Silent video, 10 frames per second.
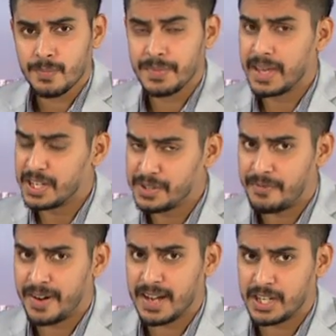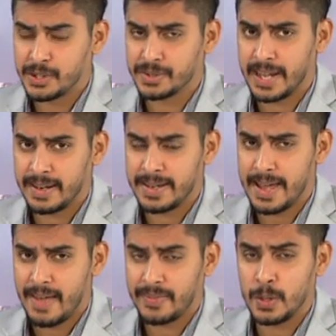The Edge Financial
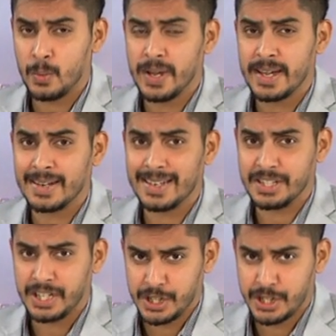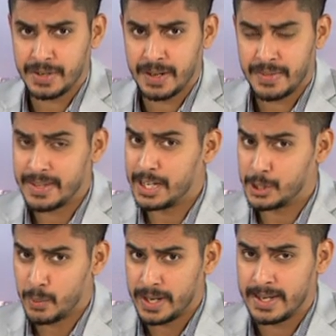Daily and the weekend edition, The
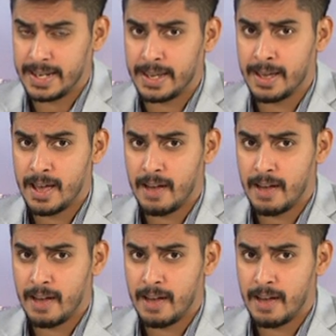Edge Weekly,